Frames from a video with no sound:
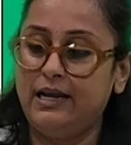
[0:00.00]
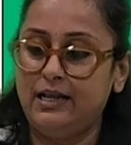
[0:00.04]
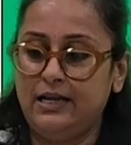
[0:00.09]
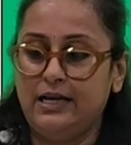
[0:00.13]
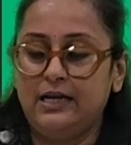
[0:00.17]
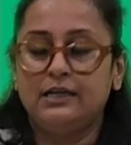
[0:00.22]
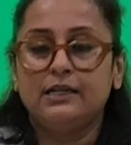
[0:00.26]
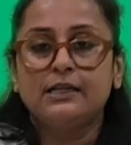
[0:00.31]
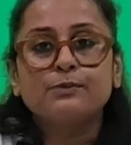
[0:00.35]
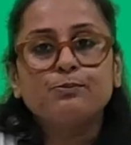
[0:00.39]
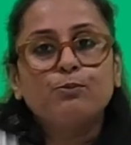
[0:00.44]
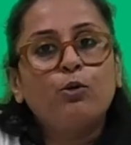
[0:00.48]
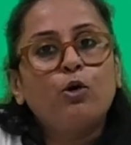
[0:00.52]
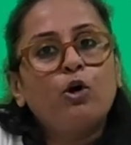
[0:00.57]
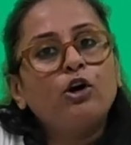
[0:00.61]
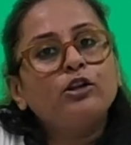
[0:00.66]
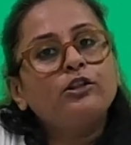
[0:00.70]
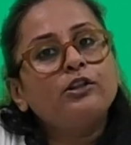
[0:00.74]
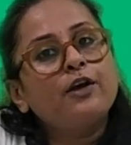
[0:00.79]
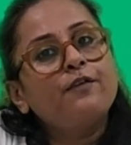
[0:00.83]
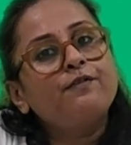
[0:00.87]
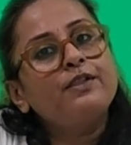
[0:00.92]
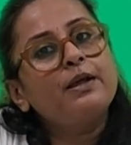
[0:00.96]
It is
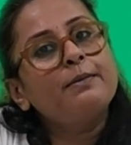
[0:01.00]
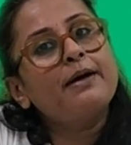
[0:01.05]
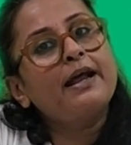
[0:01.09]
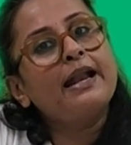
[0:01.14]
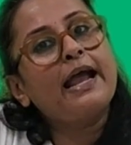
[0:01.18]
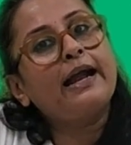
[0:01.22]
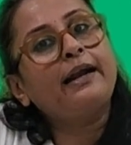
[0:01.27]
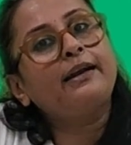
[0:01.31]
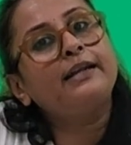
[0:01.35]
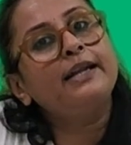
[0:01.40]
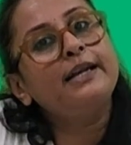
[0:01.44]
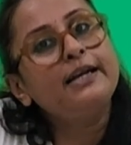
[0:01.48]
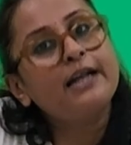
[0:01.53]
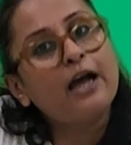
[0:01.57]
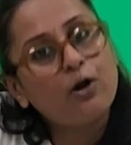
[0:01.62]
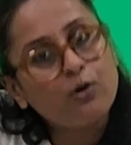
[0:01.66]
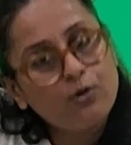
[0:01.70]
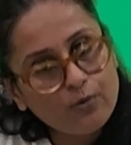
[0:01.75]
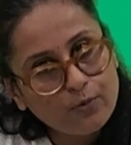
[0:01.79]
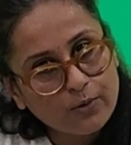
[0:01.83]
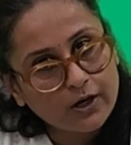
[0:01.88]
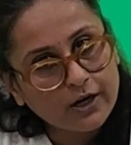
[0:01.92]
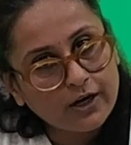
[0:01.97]
both of them are acting
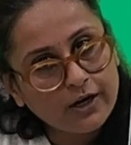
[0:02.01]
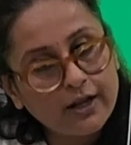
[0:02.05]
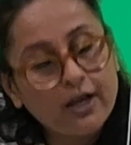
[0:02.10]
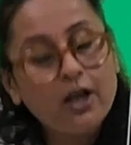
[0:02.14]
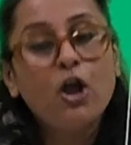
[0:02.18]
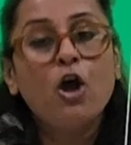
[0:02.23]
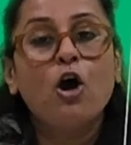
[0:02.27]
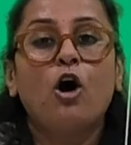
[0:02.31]
downward